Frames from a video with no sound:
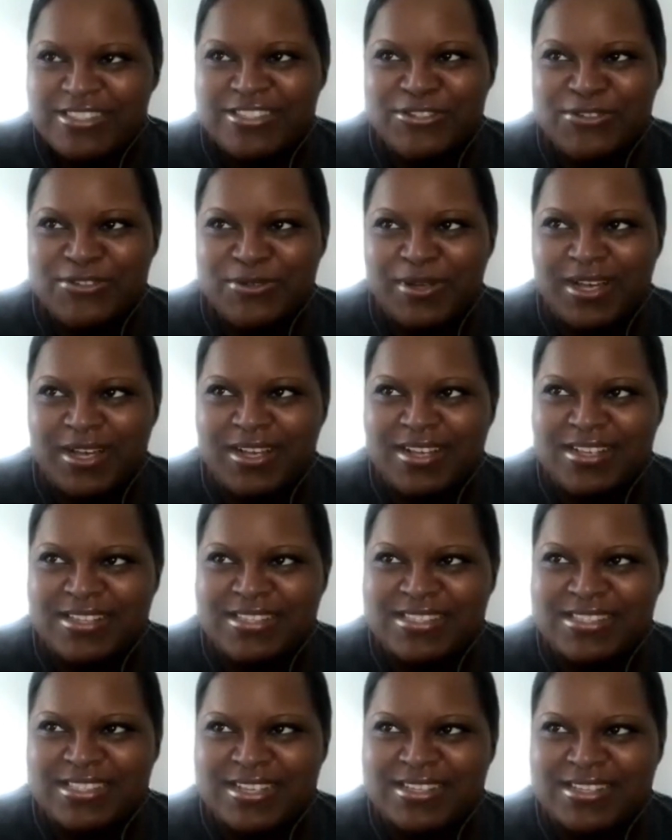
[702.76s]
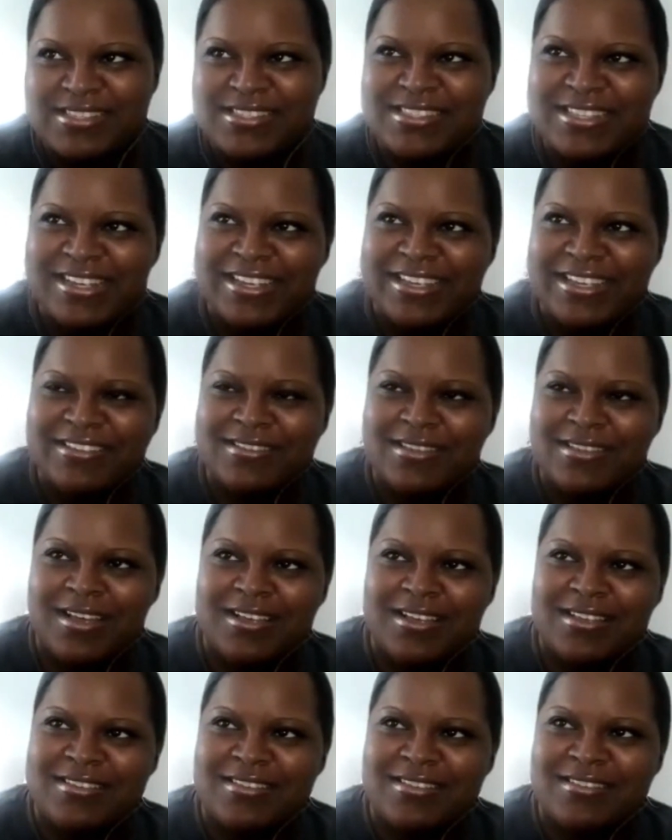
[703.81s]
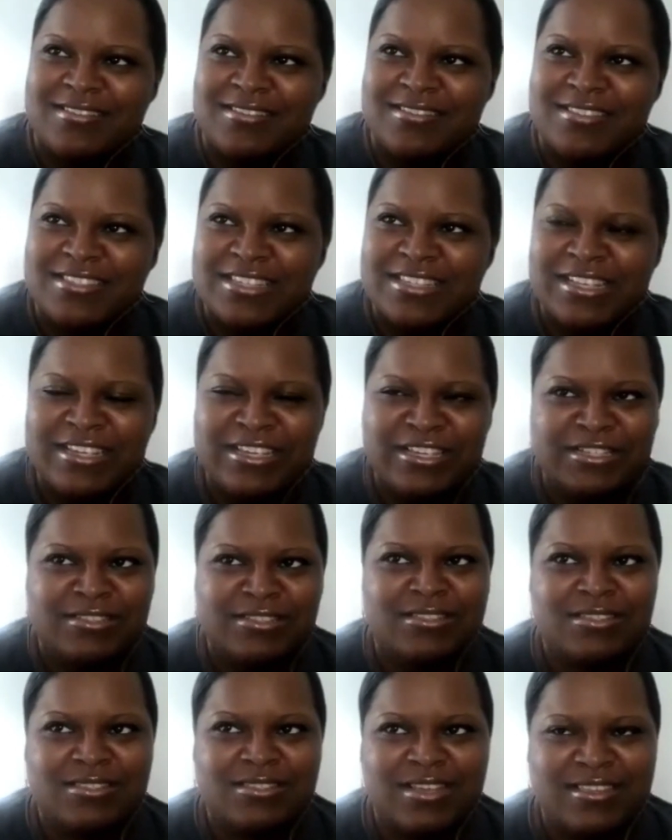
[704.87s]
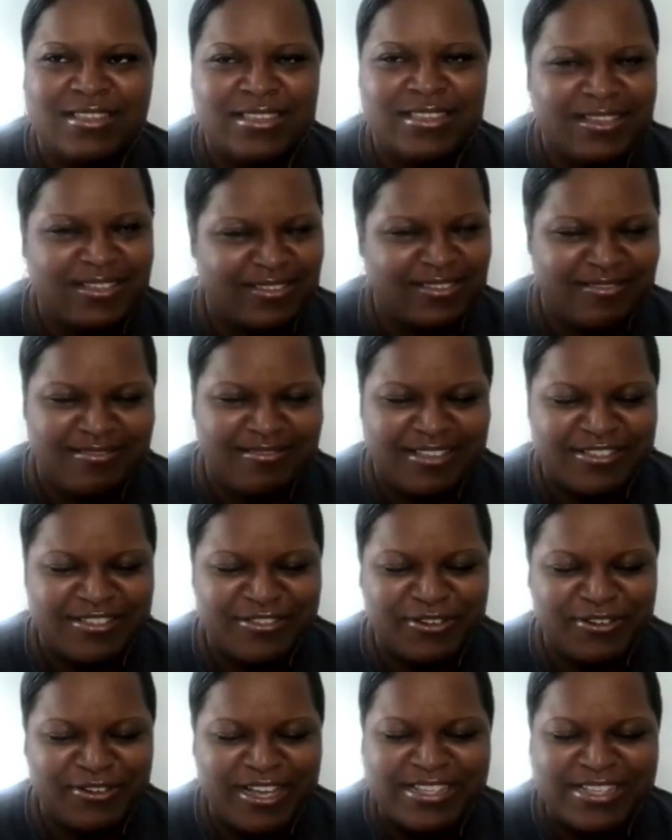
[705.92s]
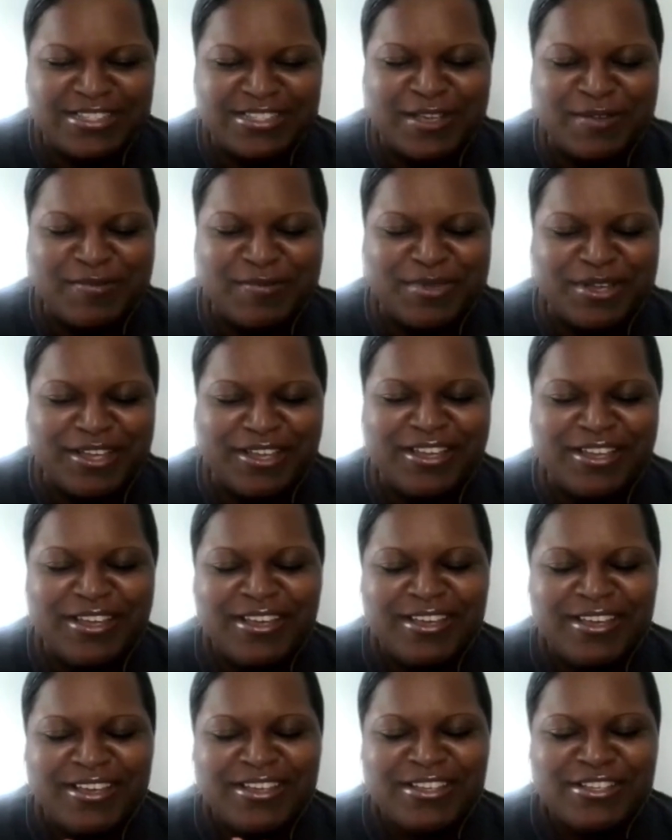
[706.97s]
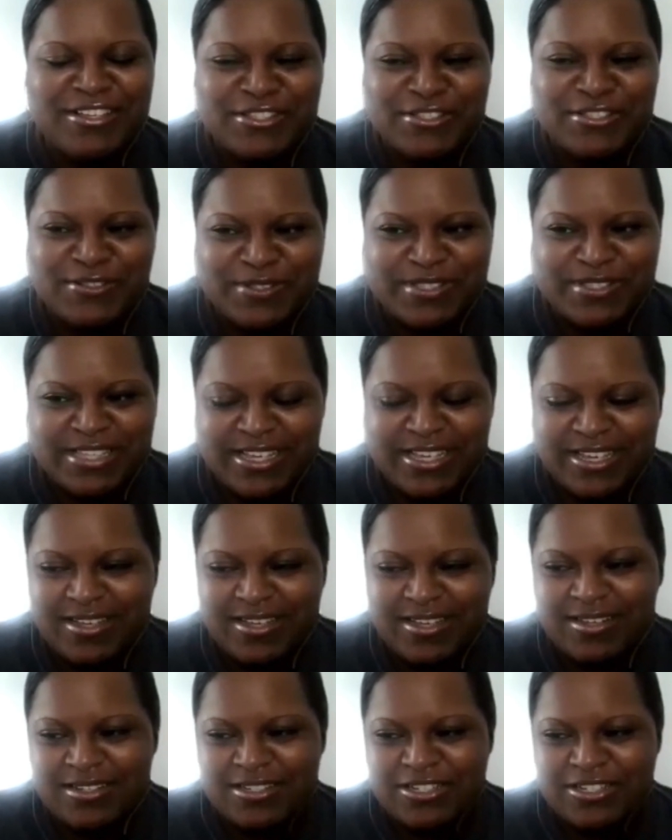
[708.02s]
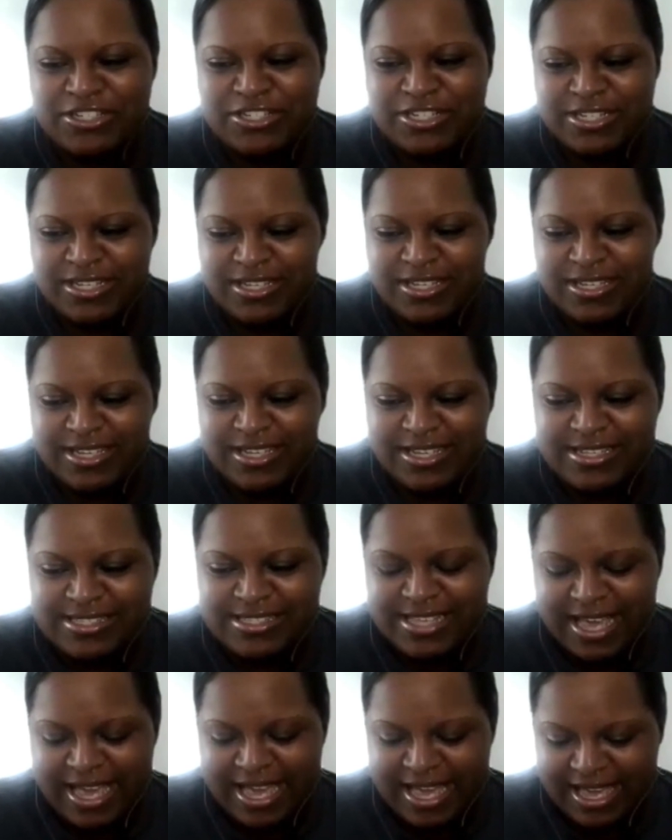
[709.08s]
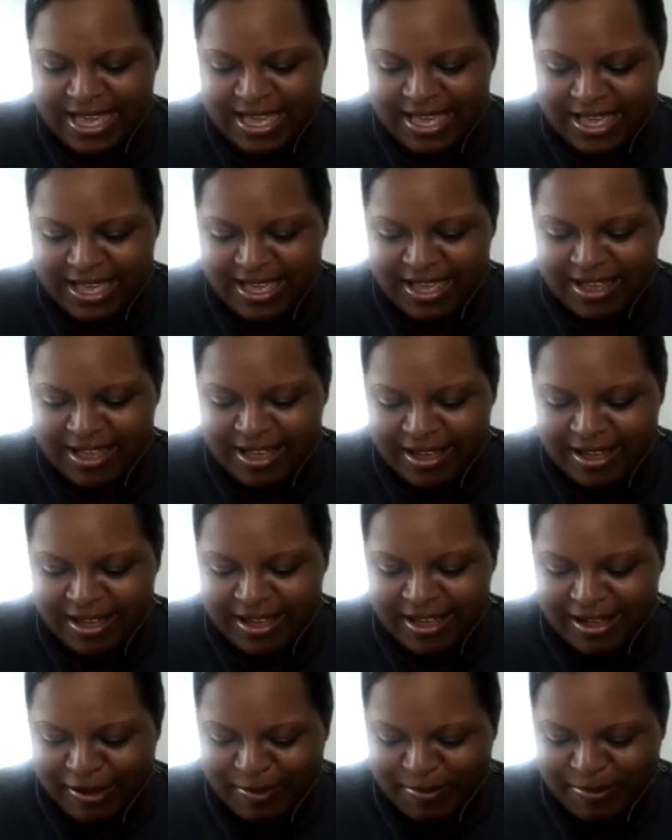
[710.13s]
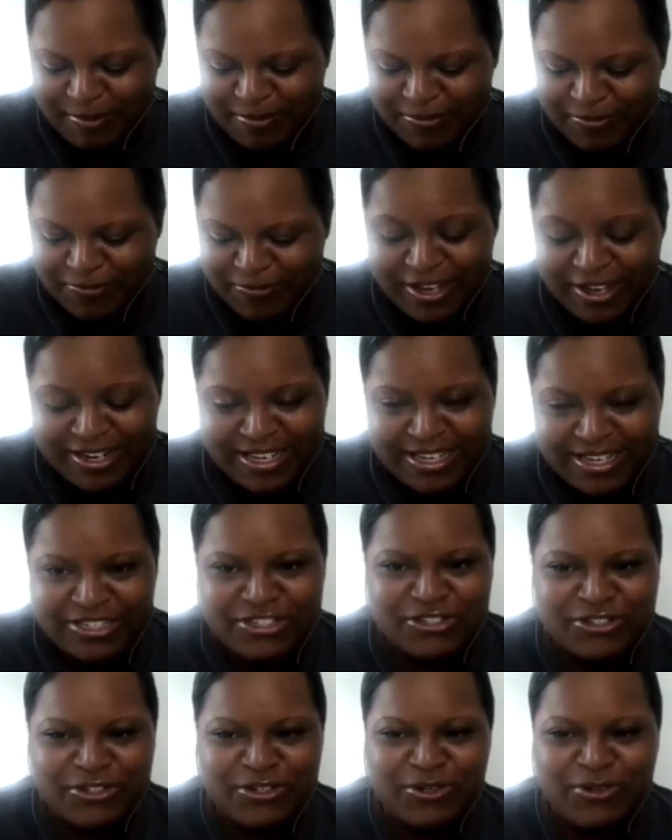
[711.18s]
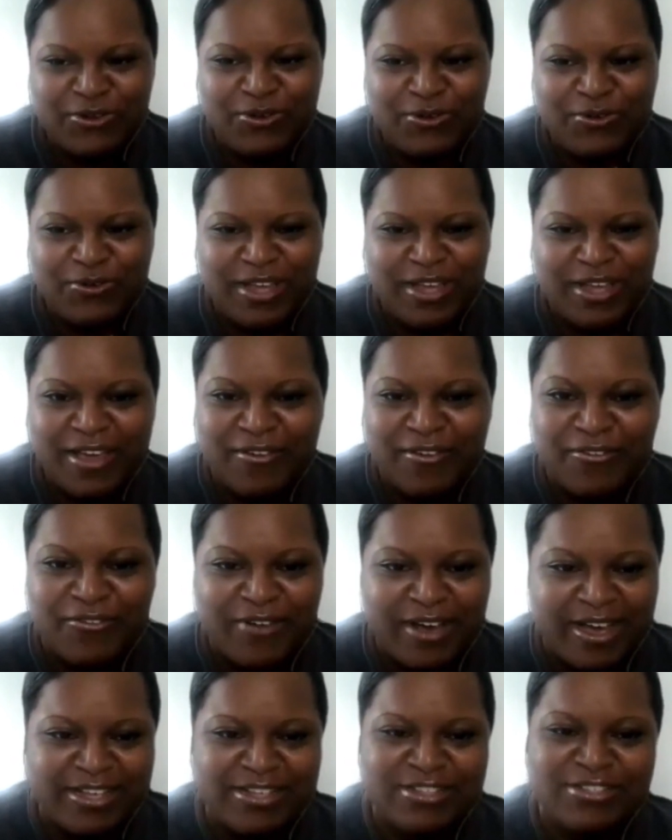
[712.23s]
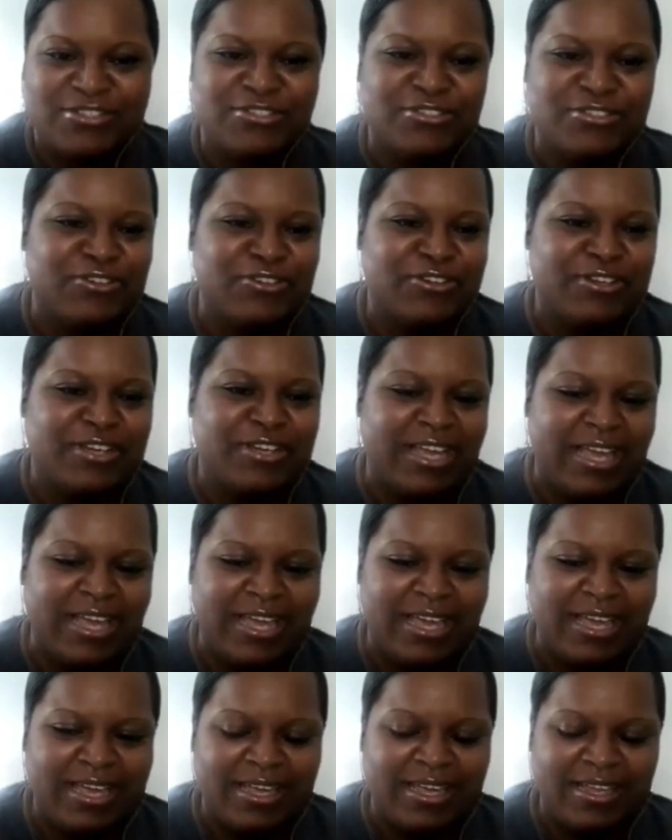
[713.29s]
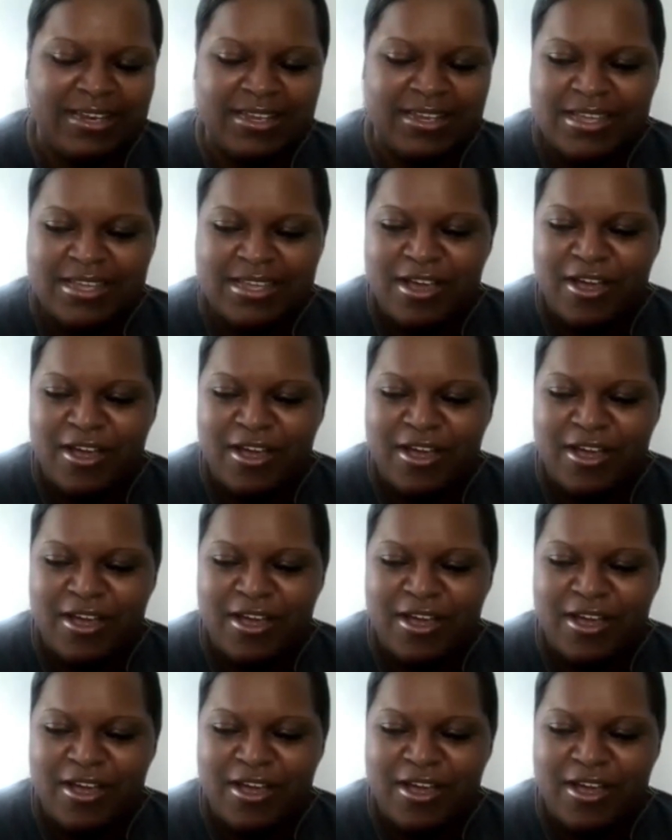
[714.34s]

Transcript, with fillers: Cillians. I think that's her last name. But Suzanne, she is a financial advisor, and